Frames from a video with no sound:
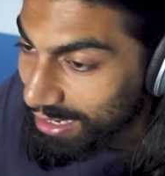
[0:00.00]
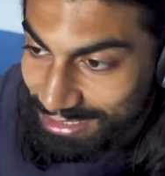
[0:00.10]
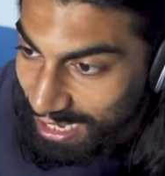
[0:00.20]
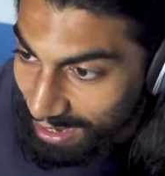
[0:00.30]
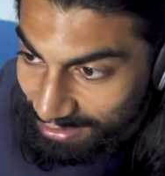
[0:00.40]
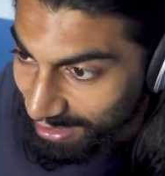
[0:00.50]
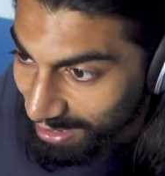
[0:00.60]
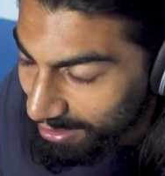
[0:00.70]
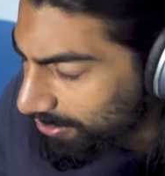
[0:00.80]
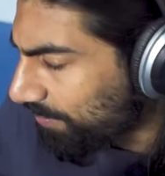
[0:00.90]
10
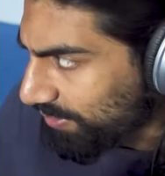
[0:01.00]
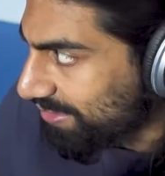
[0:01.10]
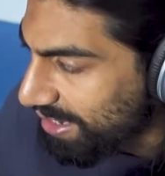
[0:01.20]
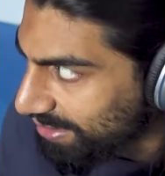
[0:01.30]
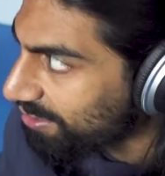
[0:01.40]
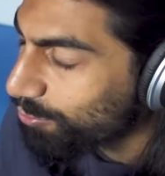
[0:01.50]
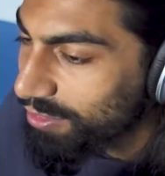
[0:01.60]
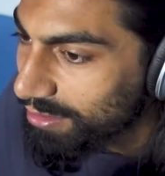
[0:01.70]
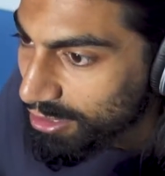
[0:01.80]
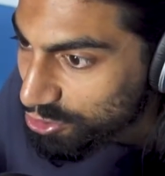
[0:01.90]
days,
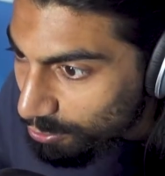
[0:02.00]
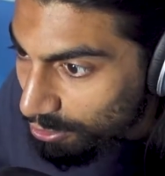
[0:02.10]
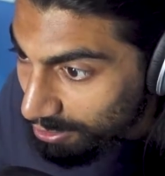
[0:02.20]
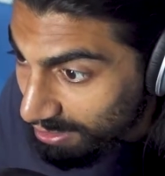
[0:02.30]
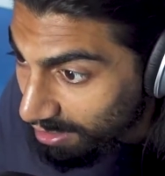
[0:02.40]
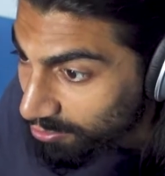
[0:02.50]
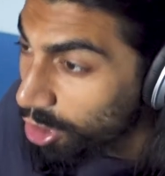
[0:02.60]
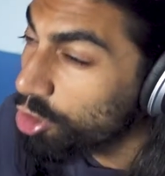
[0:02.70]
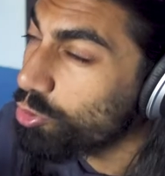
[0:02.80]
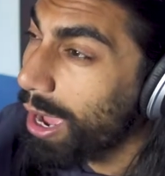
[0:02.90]
within like 2 or 3 days,
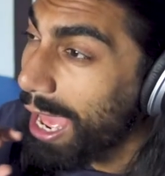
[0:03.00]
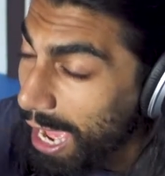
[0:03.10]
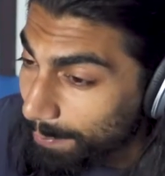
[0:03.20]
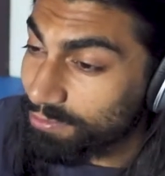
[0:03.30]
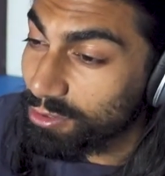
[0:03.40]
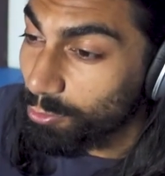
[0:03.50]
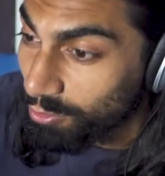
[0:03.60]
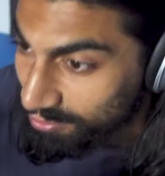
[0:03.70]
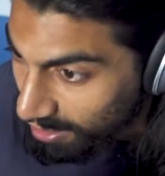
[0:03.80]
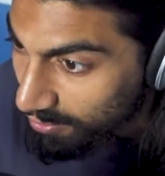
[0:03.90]
you are absolutely
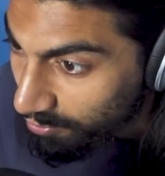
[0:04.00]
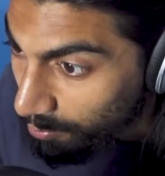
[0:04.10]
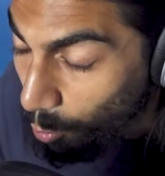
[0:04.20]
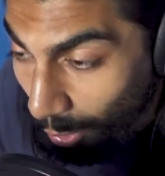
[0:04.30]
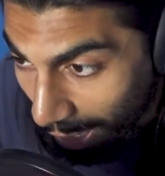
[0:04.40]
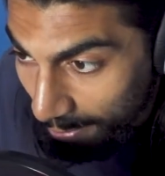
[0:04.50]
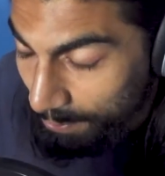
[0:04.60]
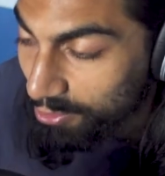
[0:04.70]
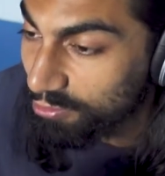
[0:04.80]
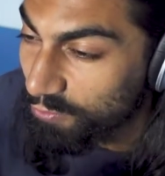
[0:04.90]
sick of them. Why?
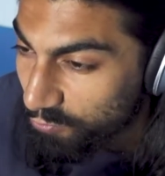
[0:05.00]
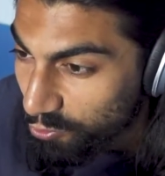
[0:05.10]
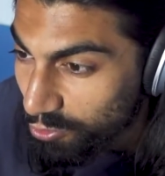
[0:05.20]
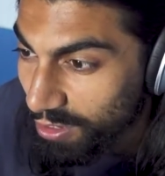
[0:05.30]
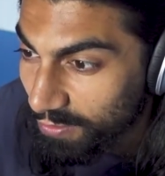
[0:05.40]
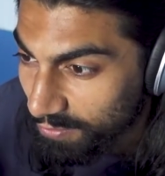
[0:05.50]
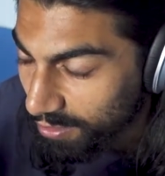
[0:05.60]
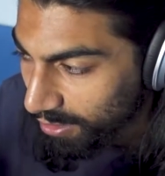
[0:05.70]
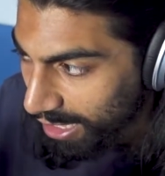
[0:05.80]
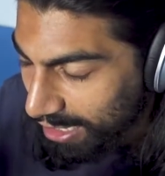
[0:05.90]
Because the food is
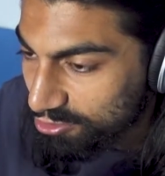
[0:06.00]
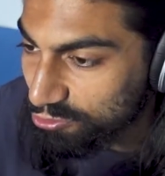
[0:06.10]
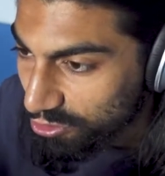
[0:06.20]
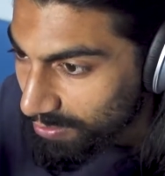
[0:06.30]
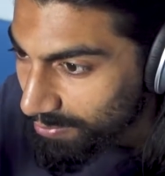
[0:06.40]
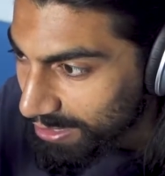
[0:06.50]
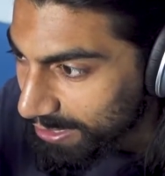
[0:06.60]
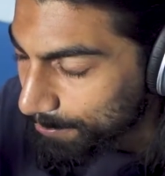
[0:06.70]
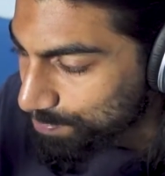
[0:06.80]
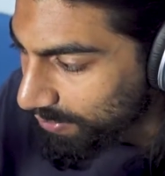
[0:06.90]

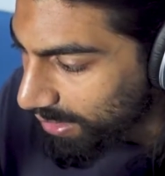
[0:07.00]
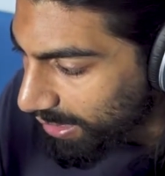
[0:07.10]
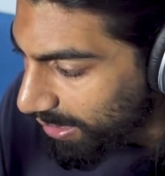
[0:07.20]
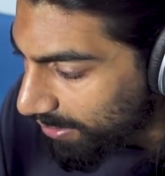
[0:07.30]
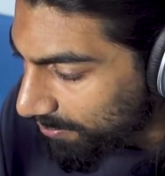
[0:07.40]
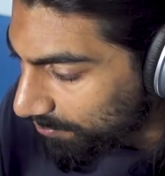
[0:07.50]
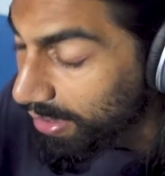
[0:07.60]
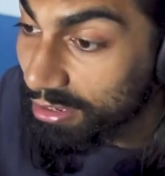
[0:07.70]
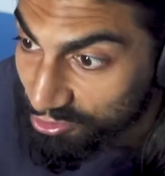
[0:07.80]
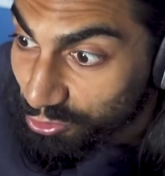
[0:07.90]
extremely
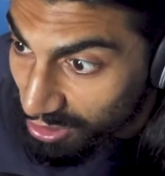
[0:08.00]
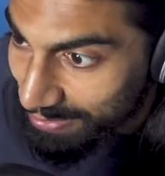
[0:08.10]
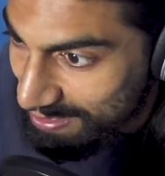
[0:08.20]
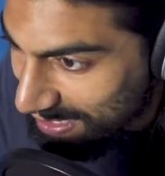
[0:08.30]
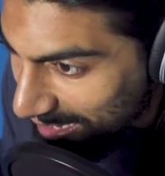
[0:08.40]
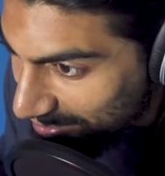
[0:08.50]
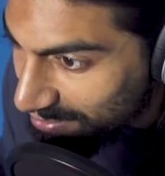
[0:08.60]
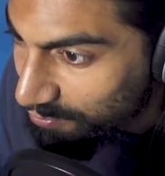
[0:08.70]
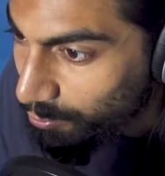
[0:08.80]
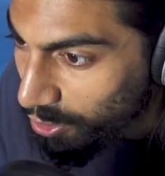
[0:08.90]
extreme in
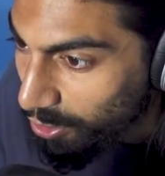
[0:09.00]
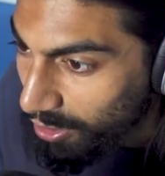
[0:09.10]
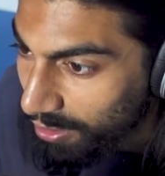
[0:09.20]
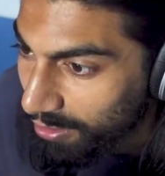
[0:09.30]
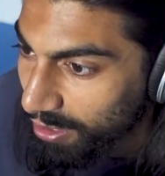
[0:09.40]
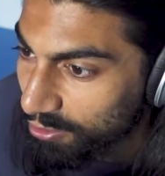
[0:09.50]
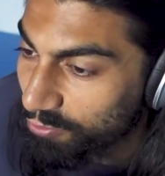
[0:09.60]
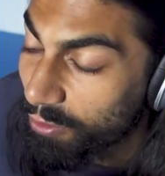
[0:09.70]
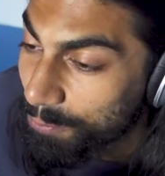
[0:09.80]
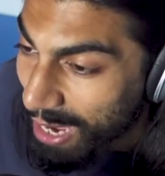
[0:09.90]
taste, if you want to call it.
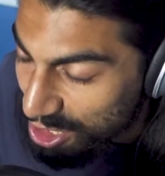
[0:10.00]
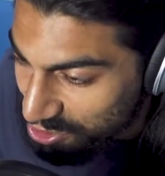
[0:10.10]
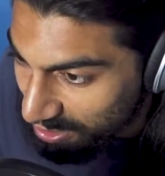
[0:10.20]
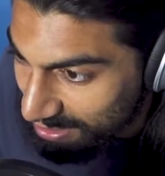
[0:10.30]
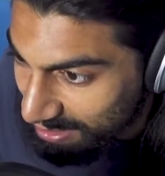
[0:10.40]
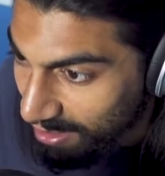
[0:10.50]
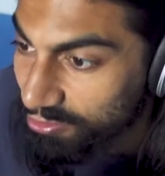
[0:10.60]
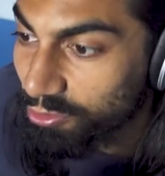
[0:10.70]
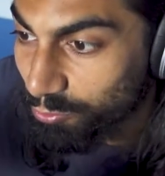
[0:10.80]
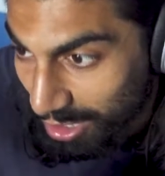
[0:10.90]
So very passionate in
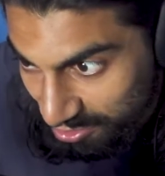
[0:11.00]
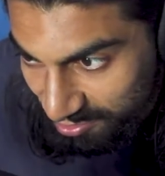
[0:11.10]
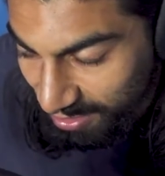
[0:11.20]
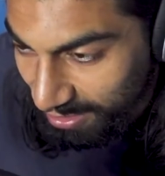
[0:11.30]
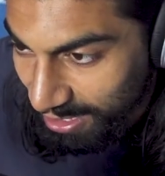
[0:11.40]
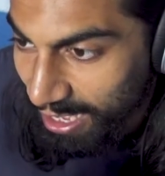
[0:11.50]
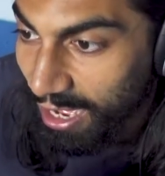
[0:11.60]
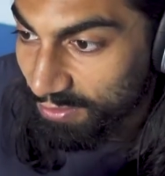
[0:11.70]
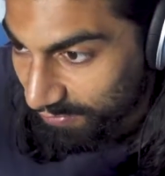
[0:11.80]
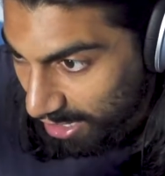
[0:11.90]
taste, so rajasic.
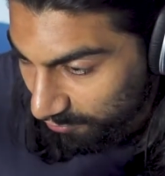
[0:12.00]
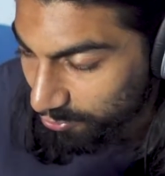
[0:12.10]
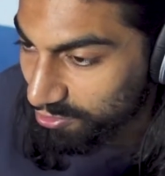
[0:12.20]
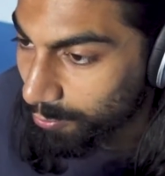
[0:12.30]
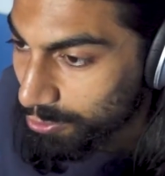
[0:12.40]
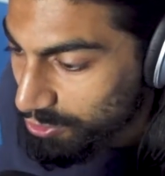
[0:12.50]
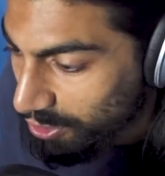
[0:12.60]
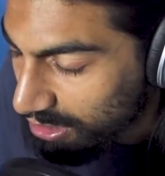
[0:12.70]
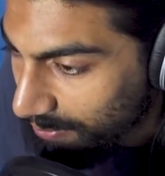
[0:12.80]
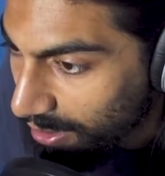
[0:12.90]
And the final foods that we're
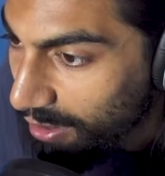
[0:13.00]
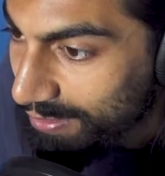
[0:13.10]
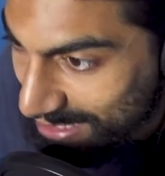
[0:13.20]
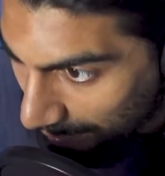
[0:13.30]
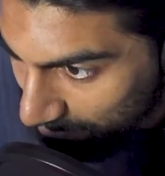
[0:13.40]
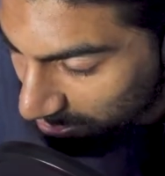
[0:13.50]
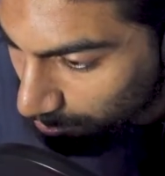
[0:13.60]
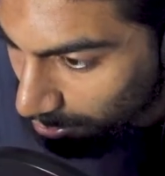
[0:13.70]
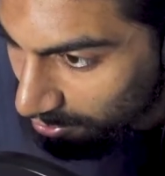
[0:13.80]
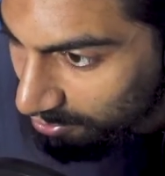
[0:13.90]
talking about, the tamasic
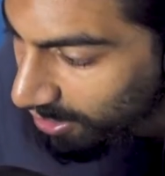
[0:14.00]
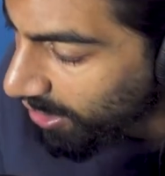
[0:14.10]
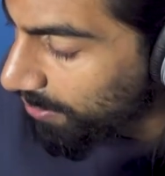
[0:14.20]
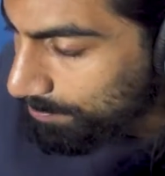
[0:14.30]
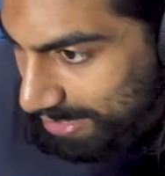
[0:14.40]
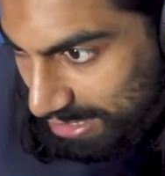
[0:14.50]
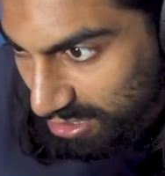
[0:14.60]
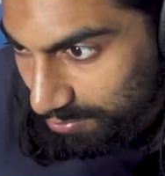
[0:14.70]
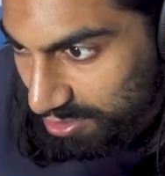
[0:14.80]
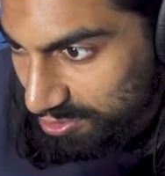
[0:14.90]
ones, meat
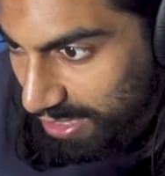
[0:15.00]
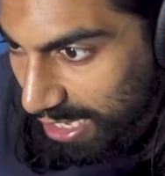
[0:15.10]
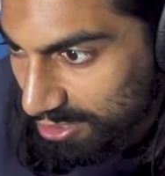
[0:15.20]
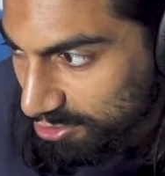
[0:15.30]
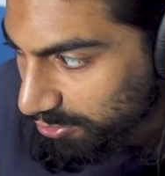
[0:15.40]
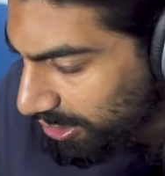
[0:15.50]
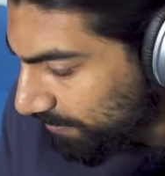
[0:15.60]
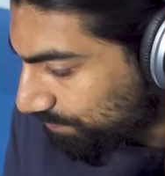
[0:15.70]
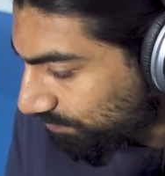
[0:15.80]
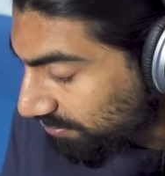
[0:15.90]
comes into that category.